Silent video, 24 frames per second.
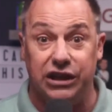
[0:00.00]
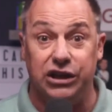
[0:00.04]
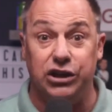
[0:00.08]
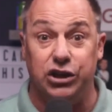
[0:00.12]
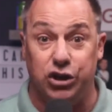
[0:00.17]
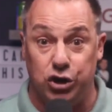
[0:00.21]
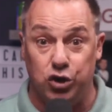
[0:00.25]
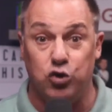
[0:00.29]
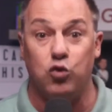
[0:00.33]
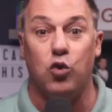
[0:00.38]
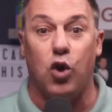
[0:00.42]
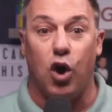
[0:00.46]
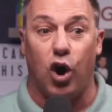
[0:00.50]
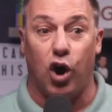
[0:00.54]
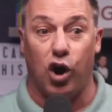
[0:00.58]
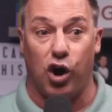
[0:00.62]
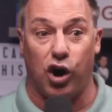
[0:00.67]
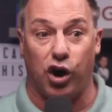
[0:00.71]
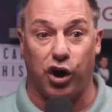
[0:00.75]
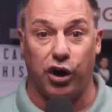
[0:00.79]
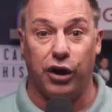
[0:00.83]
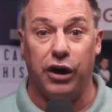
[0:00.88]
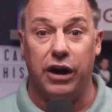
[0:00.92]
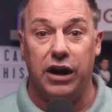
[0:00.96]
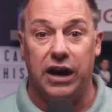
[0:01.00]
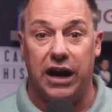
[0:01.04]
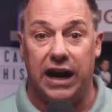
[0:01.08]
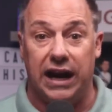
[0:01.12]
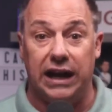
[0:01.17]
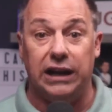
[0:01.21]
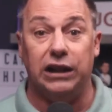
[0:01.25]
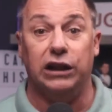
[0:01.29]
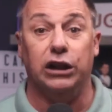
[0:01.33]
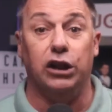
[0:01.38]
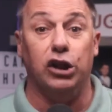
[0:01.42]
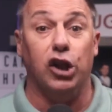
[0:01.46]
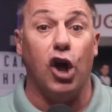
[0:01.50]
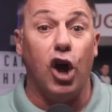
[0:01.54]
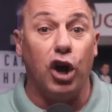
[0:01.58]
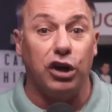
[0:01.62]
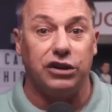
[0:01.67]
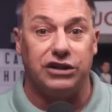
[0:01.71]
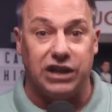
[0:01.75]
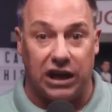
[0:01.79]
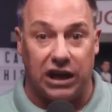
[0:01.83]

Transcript: you are a longtime